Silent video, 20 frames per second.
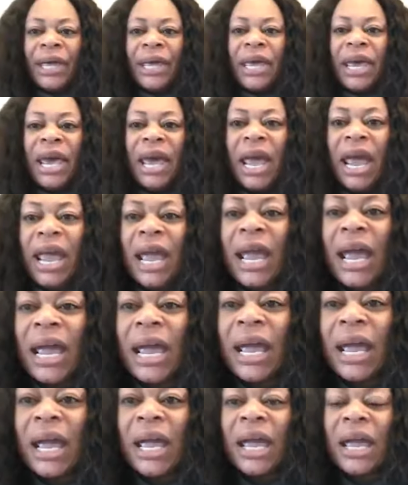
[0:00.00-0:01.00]

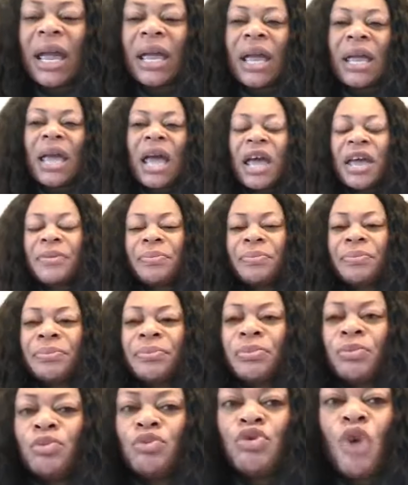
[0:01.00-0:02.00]
Hey,
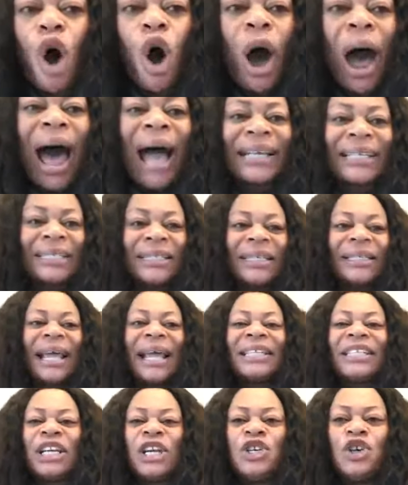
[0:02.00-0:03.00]
no
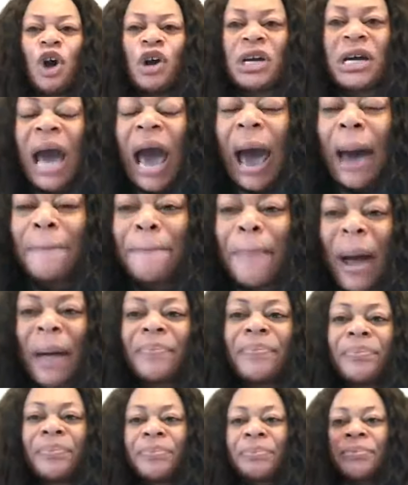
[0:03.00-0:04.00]
accident in your camp.
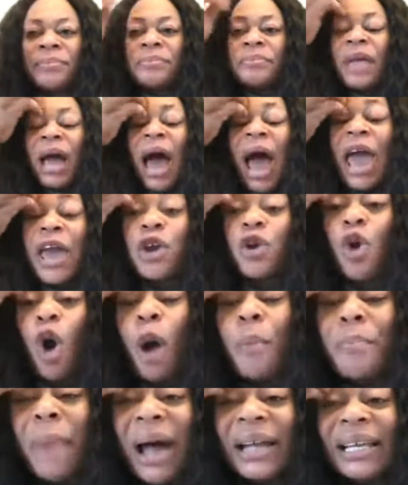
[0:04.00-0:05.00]
I
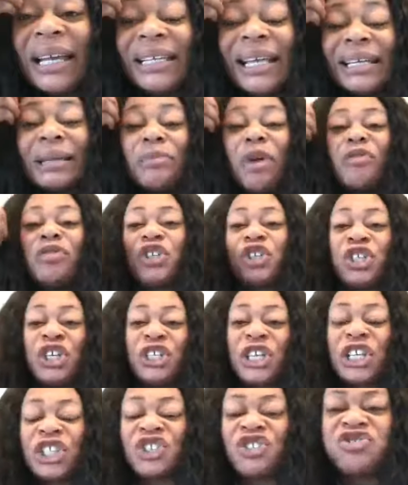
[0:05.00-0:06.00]
command in the name of
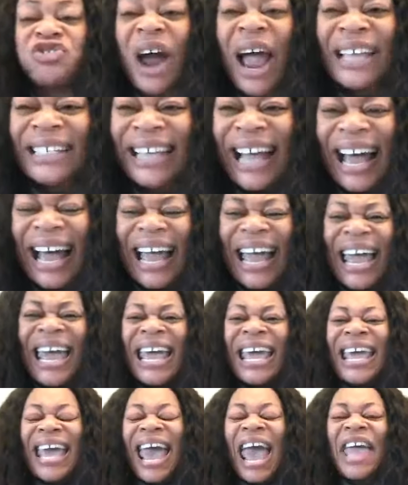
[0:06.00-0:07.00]
Jesus Christ,
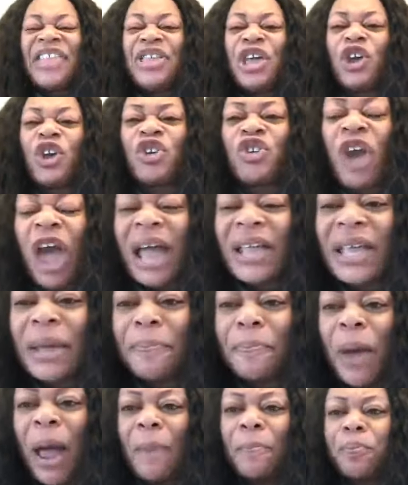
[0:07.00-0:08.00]
any
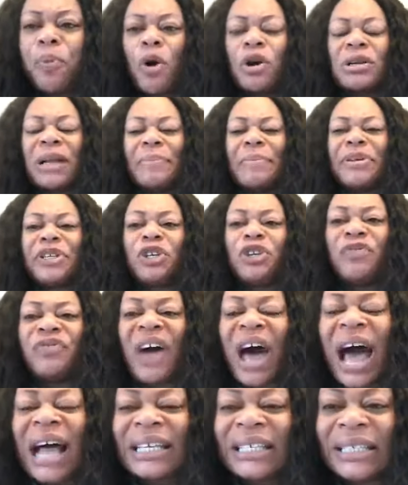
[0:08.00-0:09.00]
proclamation of
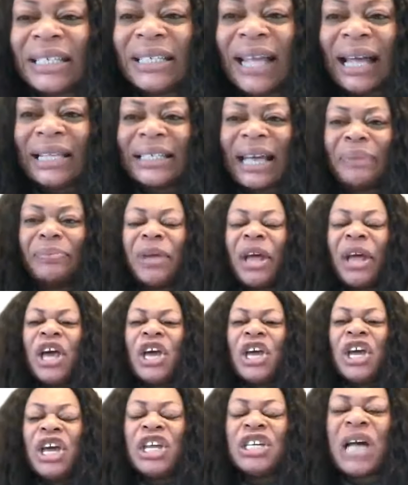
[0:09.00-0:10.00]
accident
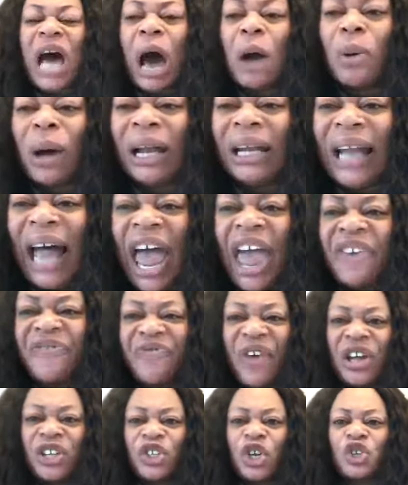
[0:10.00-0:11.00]
in our
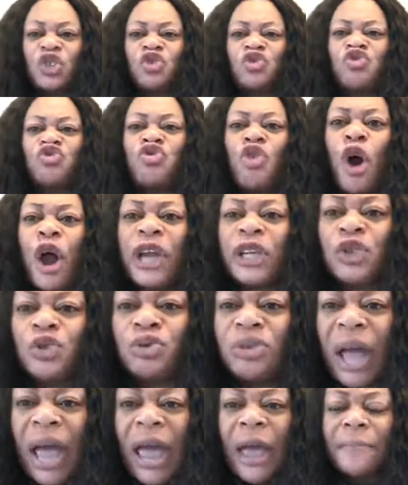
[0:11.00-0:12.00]
life, destroy
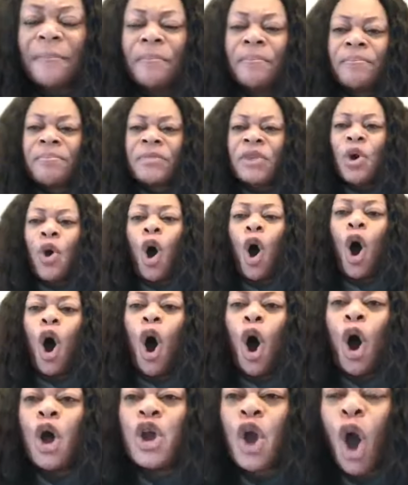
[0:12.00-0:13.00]
today.
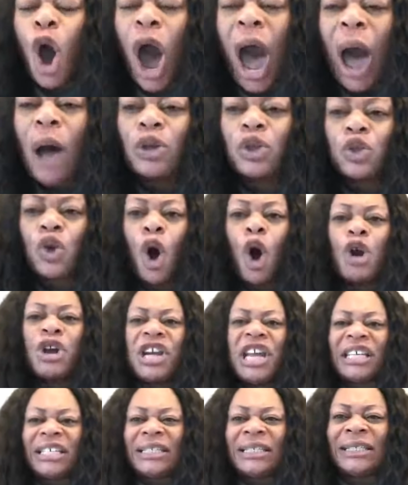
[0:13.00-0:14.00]
Oh, your household
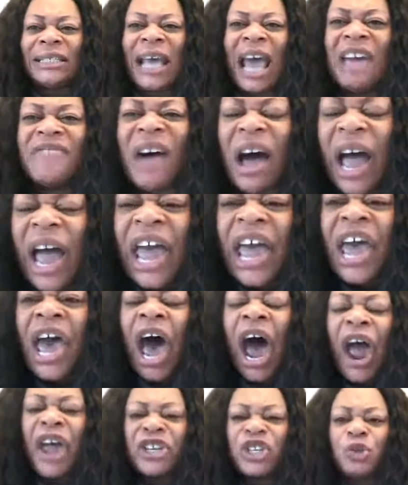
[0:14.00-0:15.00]
is saved.
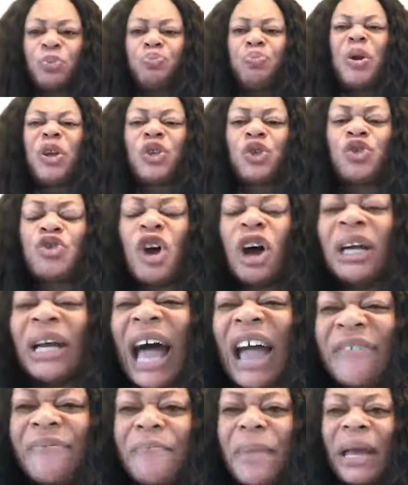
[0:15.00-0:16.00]
I speak to your
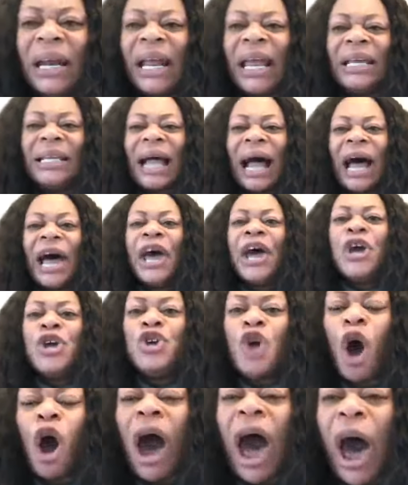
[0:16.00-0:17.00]
life, Melina.
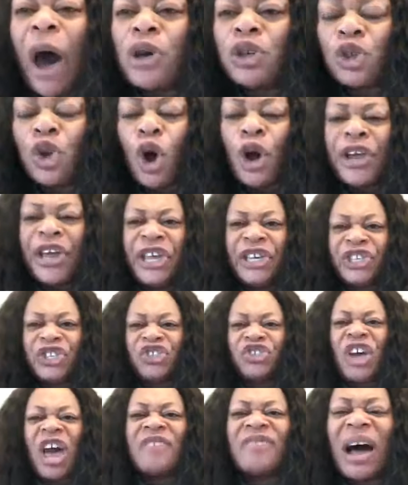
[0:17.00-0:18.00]
Your household is
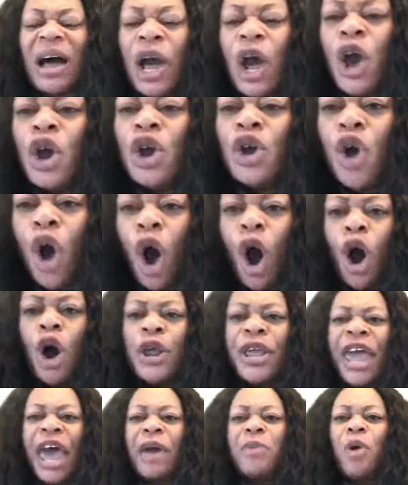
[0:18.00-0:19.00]
saved.
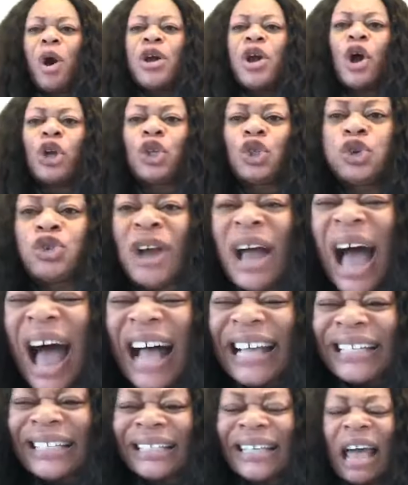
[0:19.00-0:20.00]
Oh, yeah, well, your children
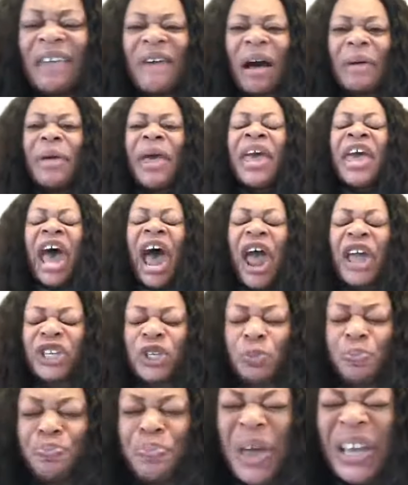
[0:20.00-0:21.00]
are saved. I
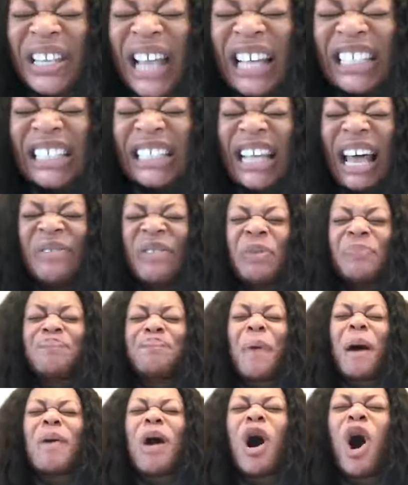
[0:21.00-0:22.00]
speak the saving
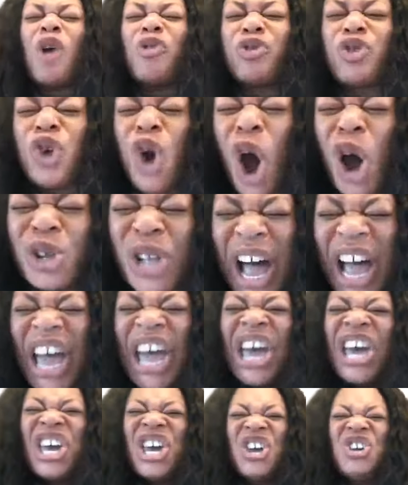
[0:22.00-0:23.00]
power of God
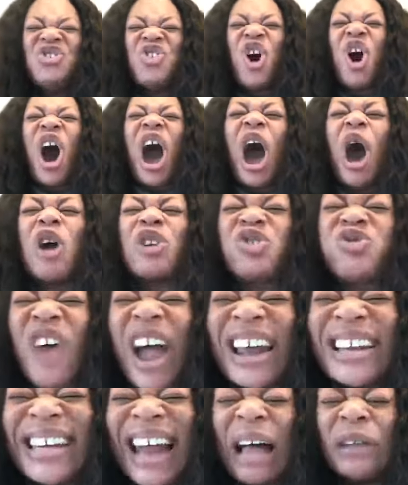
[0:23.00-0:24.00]
in your house
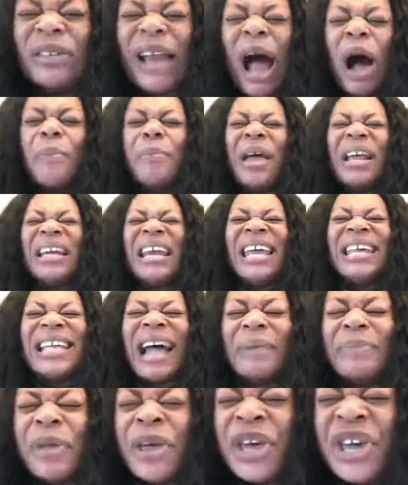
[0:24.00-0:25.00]
right now,
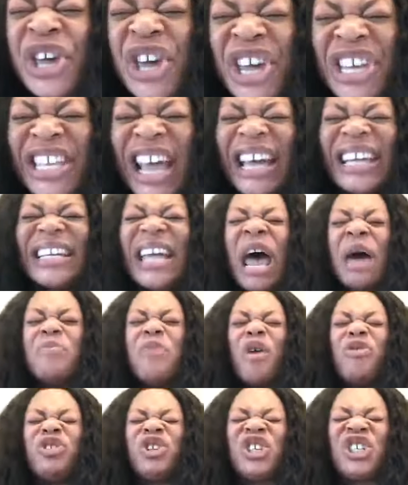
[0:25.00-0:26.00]
Melina. In the
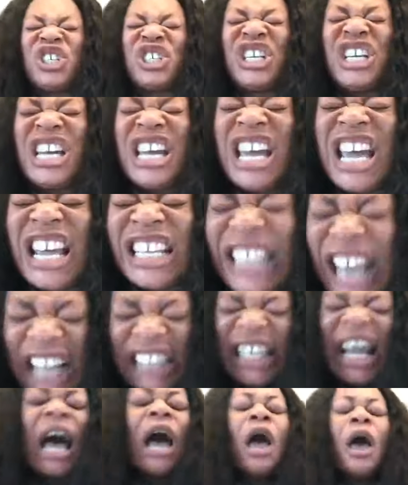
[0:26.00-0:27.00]
name of
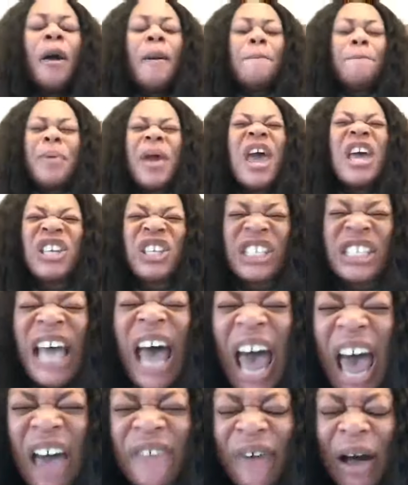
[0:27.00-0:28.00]
Jesus, be
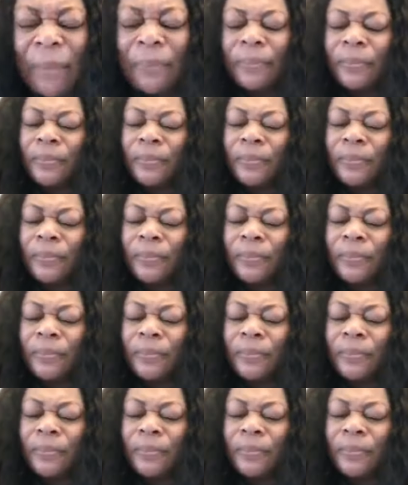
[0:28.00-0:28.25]
saved.